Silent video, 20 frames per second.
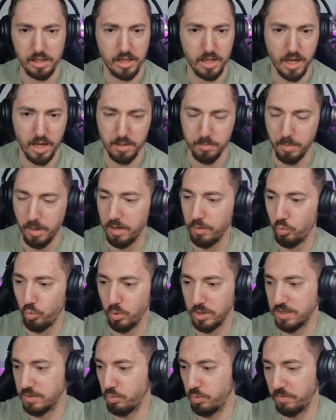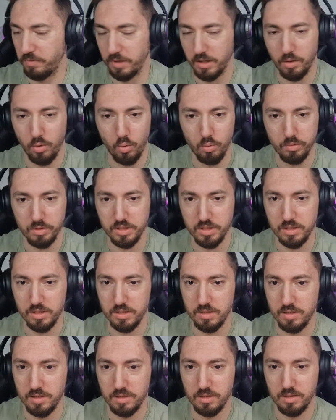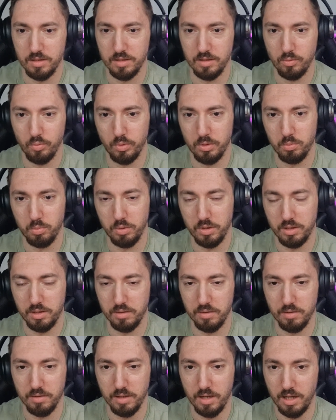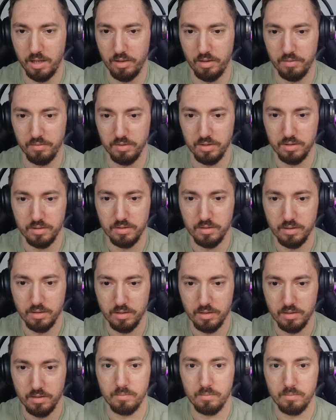again, man. What's with the OSTs in Windbreaker? I love it.